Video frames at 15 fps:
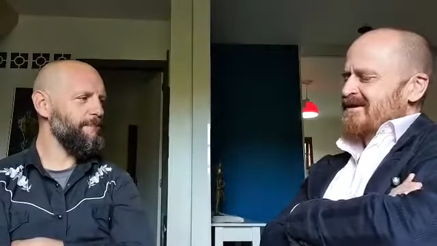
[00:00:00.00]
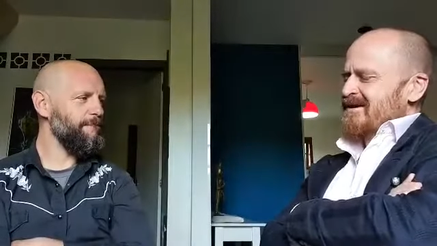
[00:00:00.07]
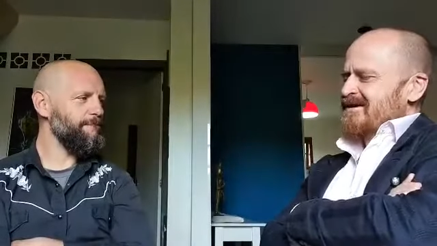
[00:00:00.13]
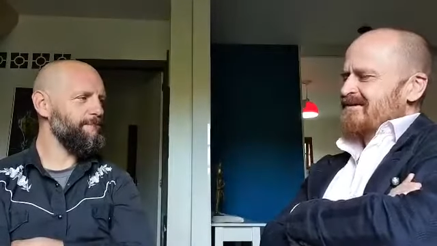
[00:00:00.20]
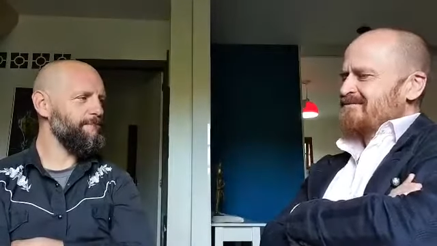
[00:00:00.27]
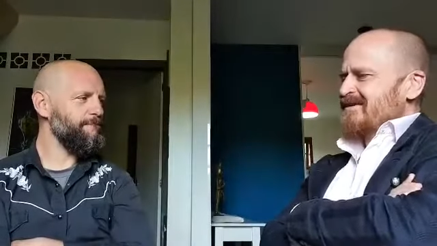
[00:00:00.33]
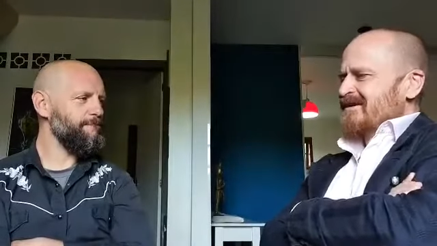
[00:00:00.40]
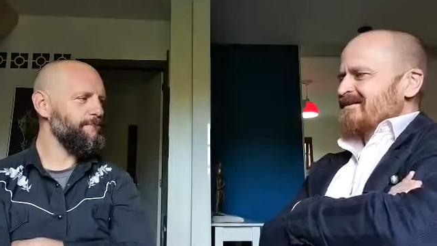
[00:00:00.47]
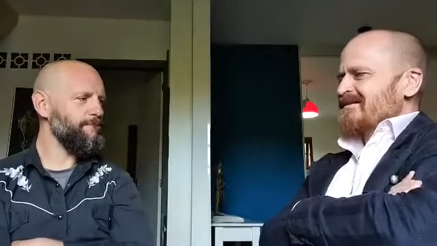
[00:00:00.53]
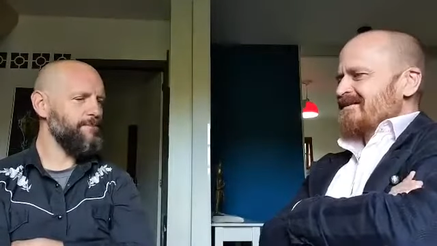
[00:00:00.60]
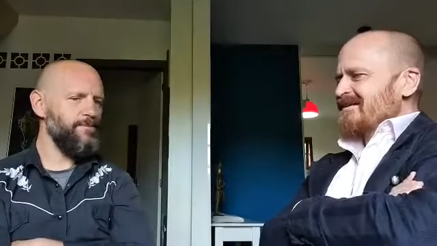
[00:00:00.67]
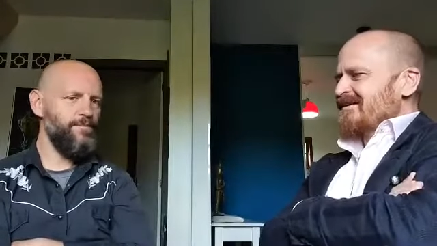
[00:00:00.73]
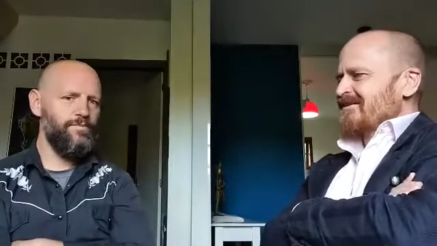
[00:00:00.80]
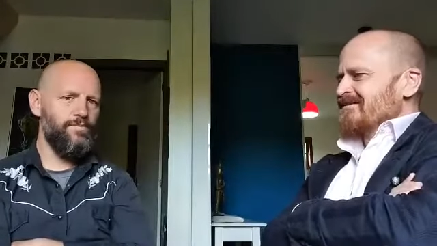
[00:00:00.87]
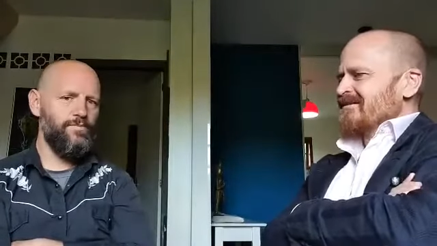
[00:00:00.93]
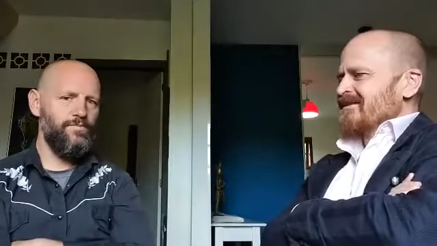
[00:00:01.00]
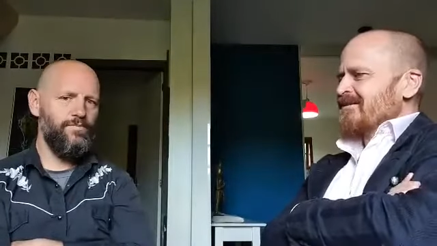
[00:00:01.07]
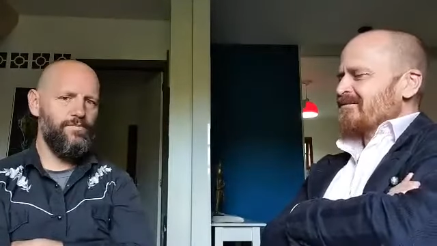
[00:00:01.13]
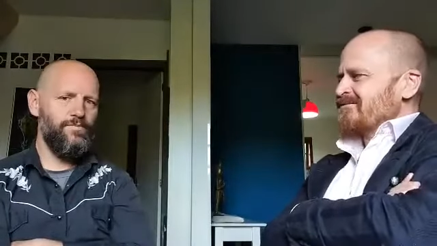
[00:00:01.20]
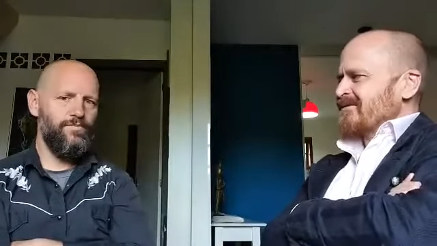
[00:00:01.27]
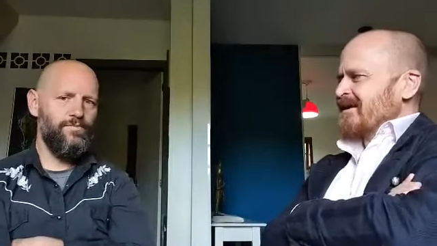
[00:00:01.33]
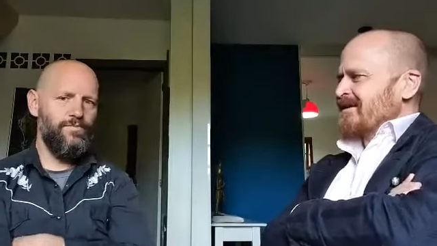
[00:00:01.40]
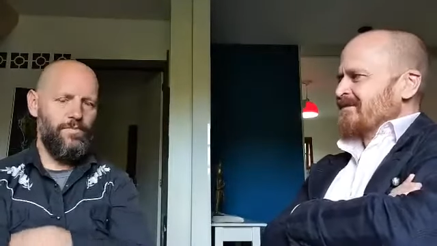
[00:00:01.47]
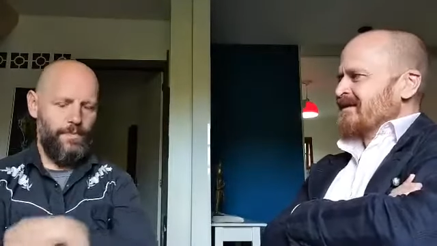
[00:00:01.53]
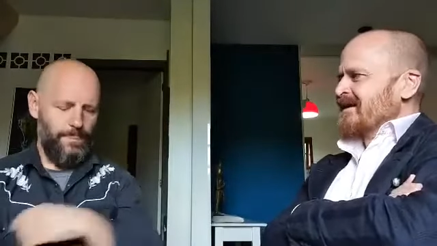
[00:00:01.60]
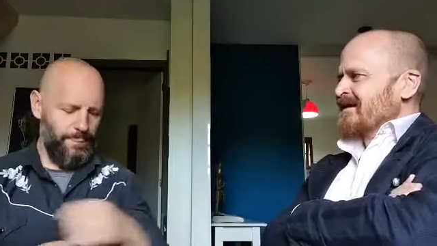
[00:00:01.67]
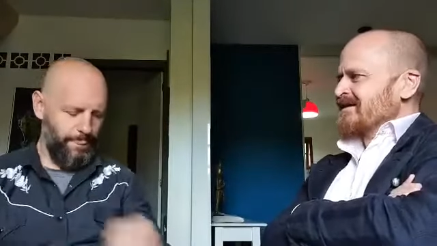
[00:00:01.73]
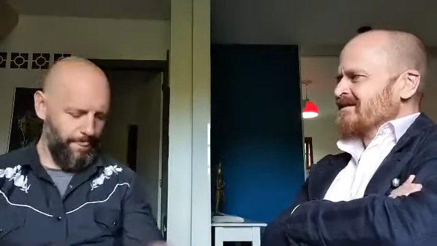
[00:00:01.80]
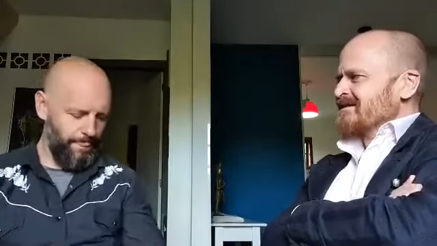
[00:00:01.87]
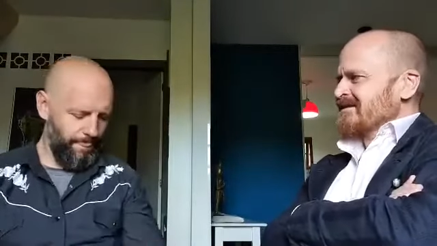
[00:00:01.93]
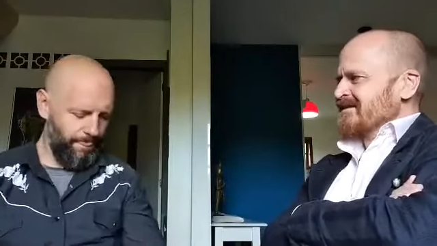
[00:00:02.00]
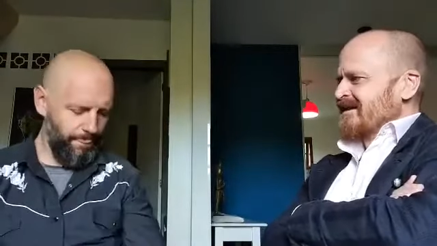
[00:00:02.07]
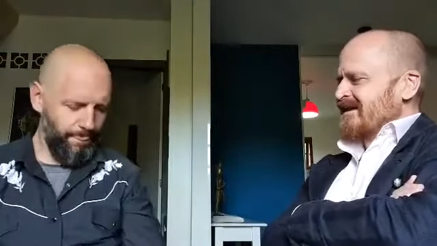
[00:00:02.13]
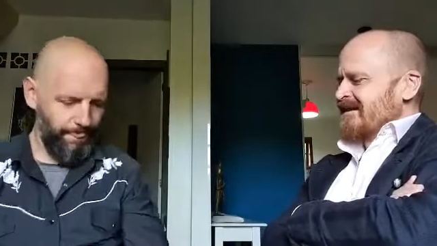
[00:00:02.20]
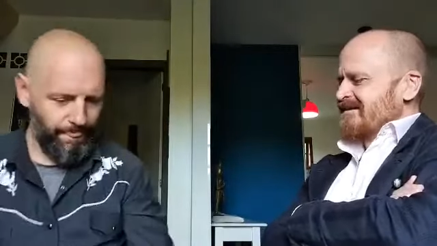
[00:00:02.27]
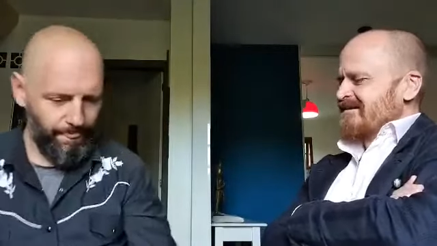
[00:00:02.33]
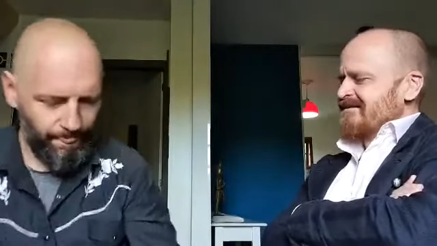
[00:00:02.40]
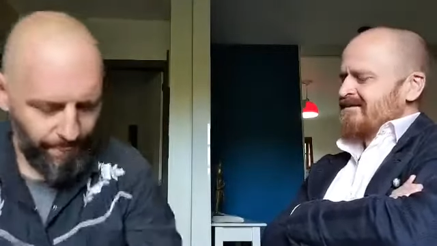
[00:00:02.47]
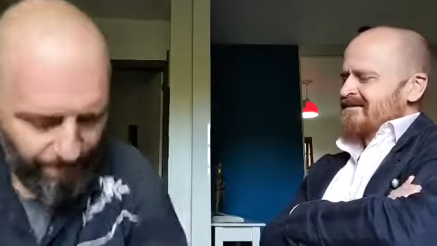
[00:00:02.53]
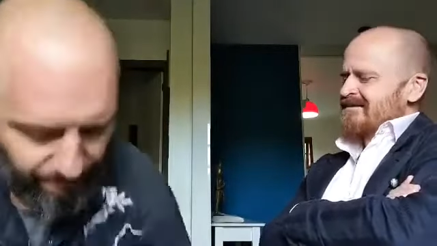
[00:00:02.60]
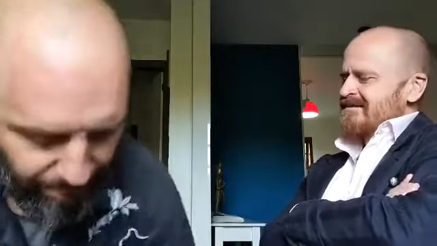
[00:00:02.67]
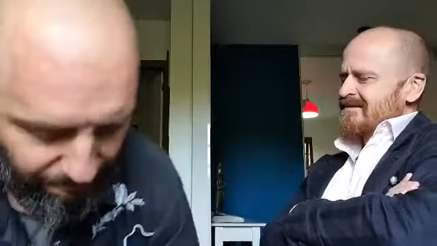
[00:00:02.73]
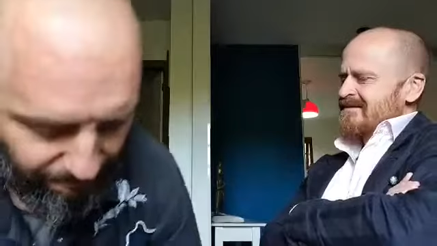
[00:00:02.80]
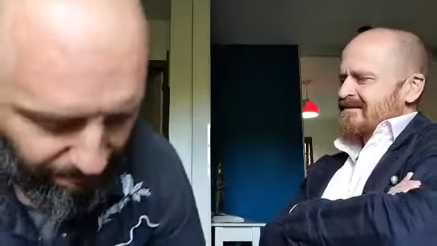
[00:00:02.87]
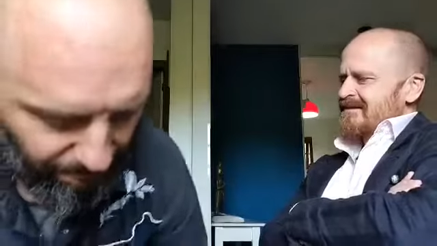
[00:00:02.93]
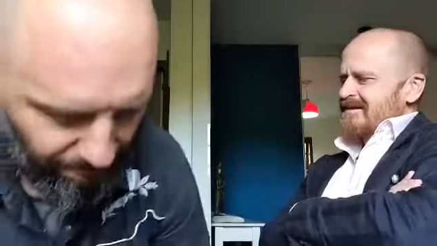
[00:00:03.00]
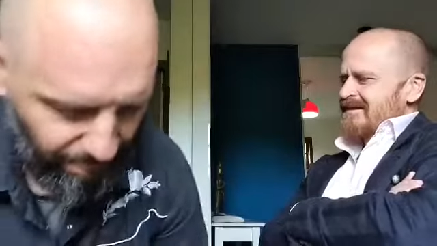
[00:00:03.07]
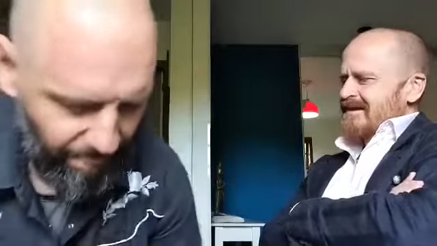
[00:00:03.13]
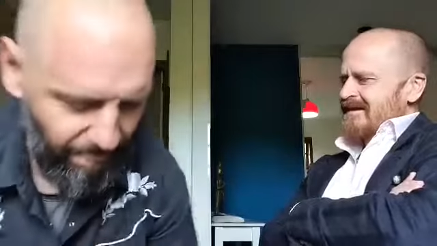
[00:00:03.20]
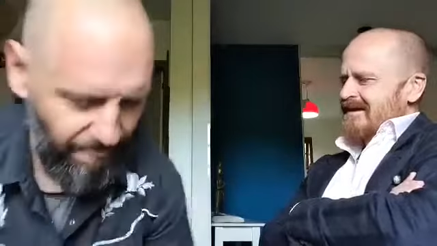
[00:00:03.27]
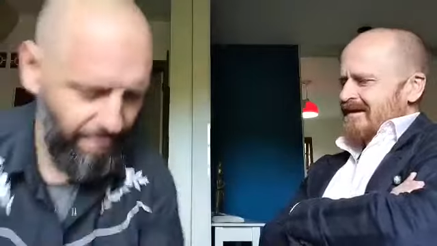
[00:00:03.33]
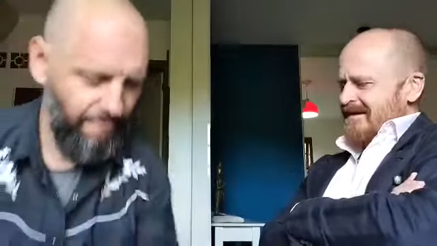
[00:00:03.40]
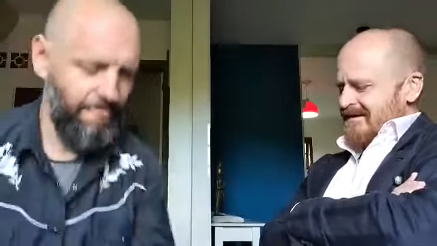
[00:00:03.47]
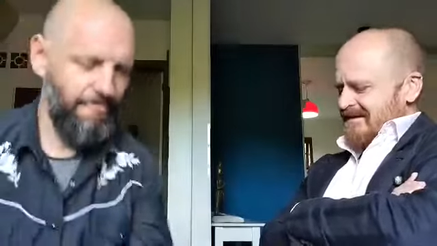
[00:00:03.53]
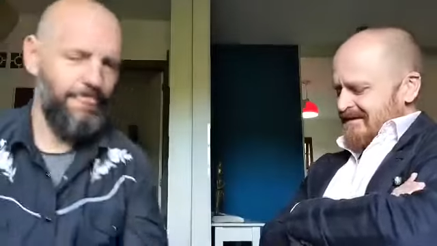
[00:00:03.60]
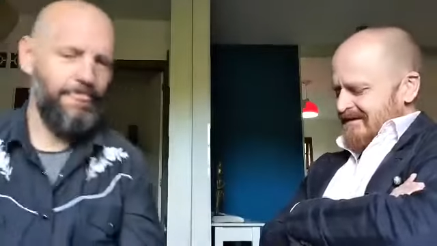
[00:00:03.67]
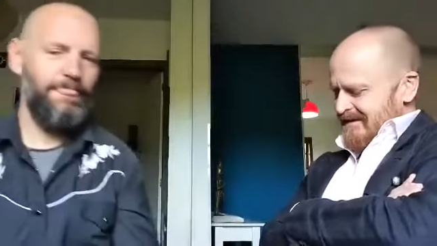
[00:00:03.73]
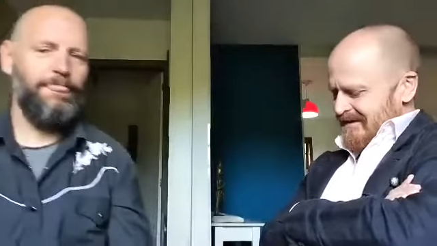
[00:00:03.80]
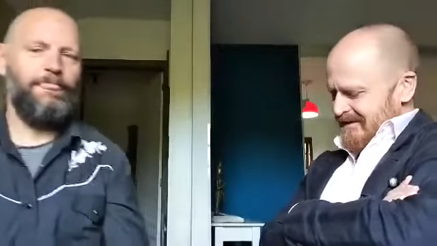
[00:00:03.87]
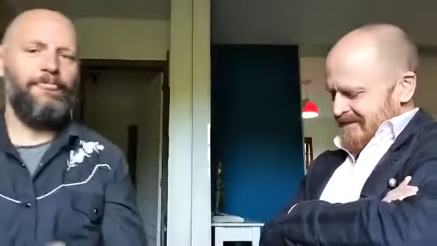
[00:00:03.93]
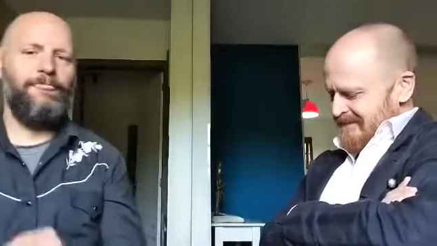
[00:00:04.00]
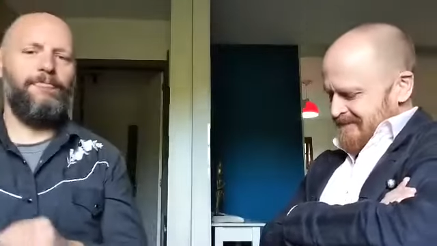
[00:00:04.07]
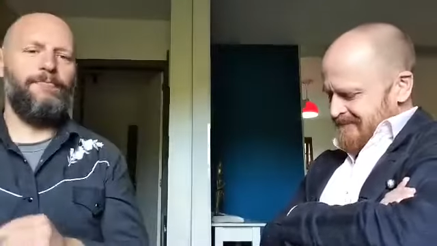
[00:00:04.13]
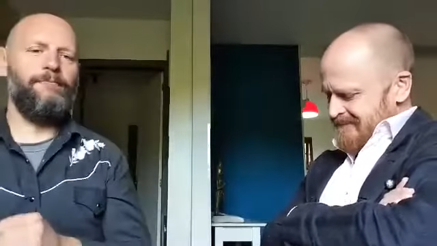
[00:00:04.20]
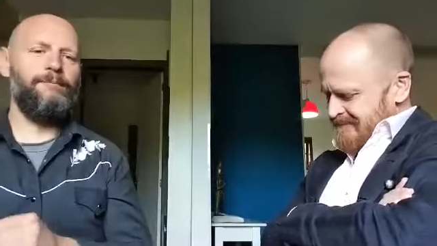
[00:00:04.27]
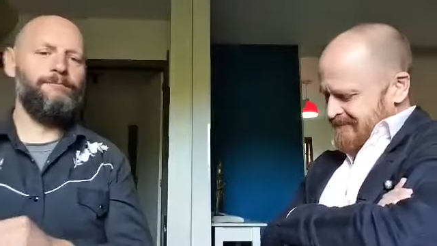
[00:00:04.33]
Speaker 1: But I, but you know, they were family. I could tell they cared, and um,